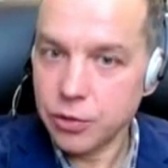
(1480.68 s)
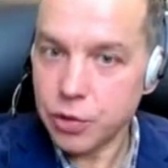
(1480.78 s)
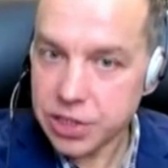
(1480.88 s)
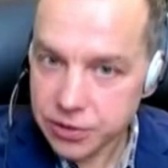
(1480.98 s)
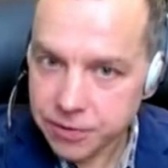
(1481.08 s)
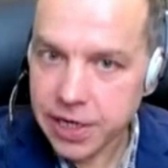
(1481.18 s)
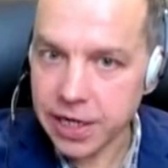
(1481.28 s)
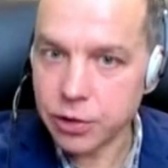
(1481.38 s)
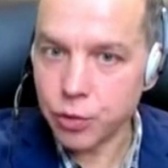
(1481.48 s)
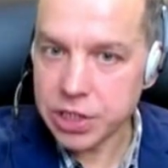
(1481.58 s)
which is
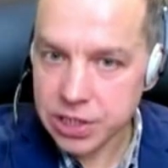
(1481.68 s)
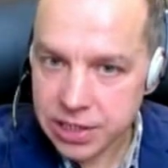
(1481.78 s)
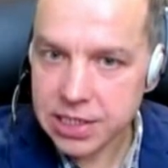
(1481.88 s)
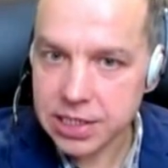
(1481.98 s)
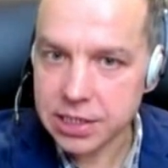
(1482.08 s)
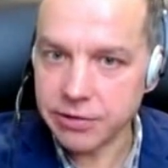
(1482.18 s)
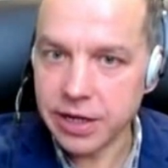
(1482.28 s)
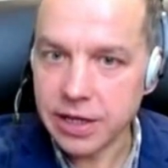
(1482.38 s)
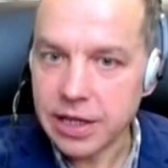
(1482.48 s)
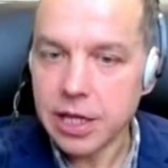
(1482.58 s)
fine, which is
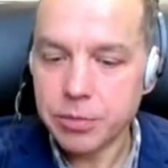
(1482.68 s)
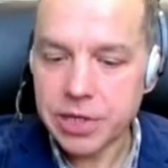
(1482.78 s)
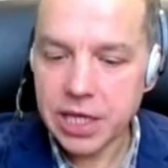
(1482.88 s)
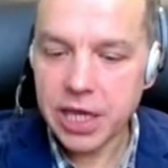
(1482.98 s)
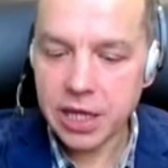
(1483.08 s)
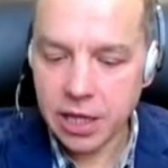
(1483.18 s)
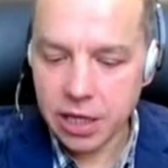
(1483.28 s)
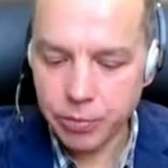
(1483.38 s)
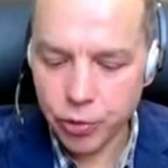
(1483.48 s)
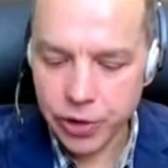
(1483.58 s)
necessary. But again, uh,
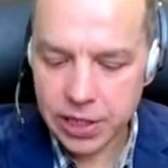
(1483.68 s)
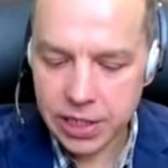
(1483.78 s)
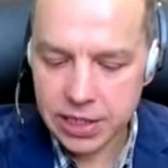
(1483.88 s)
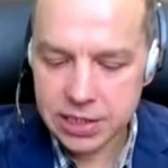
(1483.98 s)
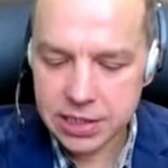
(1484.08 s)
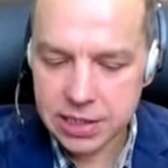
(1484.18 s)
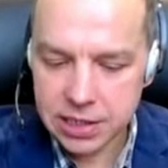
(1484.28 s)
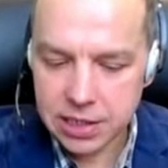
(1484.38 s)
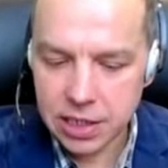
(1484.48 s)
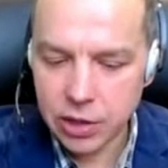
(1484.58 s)
the point is that
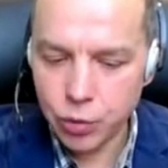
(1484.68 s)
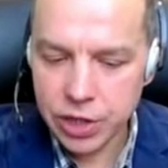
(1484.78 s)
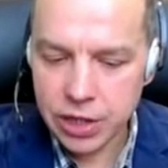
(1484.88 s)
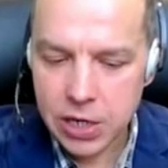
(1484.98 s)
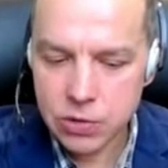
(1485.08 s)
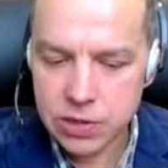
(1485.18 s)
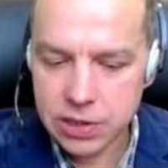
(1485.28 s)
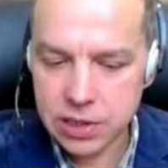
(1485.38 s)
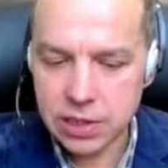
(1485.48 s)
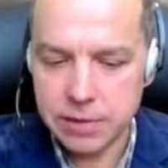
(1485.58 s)
uh,
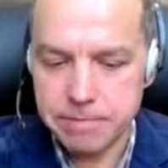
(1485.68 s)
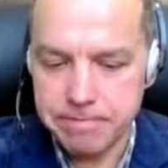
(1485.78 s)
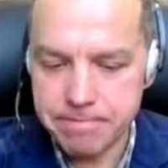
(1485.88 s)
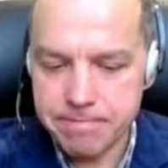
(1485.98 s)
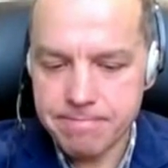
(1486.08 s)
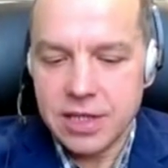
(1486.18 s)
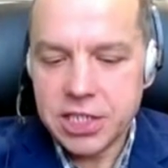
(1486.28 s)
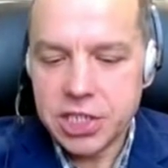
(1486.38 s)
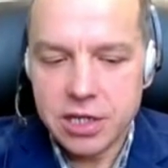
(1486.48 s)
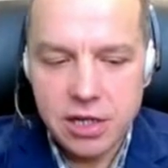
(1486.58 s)
without uh,
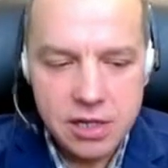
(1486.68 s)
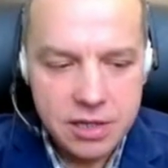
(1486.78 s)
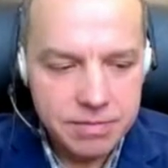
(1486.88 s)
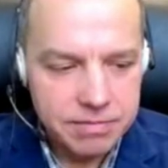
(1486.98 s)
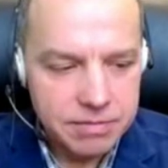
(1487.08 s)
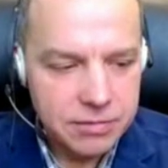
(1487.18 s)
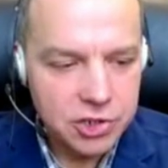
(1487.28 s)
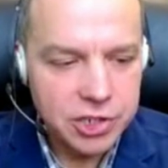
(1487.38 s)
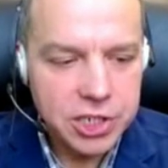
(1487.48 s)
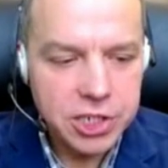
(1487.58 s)
national
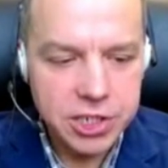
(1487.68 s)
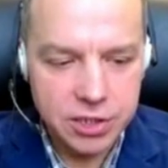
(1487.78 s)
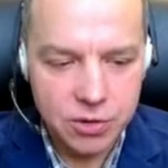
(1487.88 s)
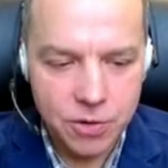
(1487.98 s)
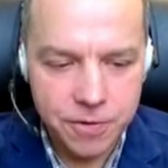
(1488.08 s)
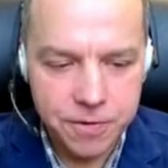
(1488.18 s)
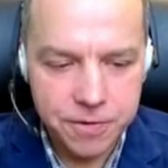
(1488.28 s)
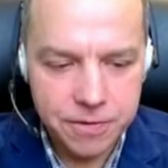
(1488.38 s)
tradition of